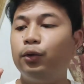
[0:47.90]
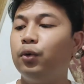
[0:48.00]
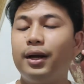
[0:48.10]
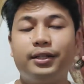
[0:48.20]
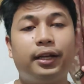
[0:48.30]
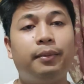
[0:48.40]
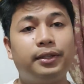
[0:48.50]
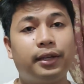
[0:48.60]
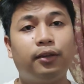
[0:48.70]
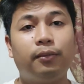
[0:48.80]
do a
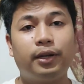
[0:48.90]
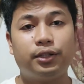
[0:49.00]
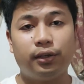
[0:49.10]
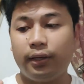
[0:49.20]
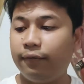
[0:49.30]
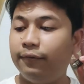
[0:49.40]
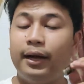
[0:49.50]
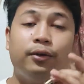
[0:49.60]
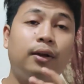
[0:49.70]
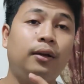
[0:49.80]
side-by-side comparison if
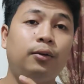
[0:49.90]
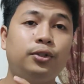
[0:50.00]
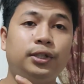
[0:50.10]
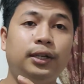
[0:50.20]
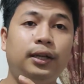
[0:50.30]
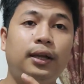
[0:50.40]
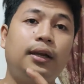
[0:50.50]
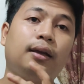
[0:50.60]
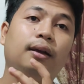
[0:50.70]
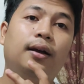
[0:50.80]
gaano ka-close
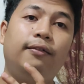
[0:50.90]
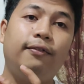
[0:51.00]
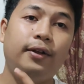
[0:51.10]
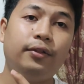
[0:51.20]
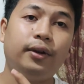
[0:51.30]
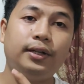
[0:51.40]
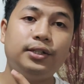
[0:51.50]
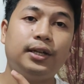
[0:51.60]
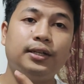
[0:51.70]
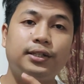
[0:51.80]
father and
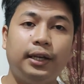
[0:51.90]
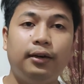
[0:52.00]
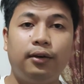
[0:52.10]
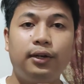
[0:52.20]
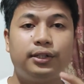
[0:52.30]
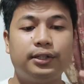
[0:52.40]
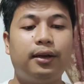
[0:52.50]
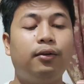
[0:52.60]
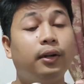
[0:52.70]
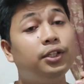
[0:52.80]
son sailor sa
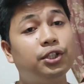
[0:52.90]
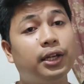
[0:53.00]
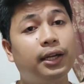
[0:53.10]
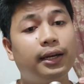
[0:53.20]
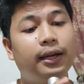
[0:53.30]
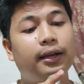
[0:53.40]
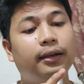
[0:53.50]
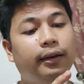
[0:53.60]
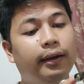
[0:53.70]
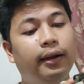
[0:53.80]
original
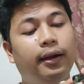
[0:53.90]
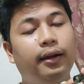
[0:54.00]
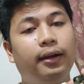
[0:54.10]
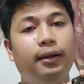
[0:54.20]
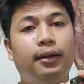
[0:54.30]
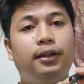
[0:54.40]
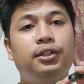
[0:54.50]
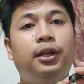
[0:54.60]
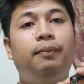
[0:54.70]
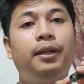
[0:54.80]
na
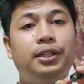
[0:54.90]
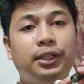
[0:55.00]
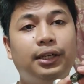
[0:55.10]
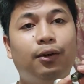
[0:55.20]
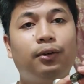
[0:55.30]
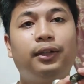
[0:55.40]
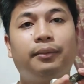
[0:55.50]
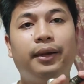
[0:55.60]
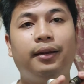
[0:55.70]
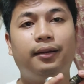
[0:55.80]
JPG Ultra
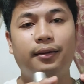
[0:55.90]
male.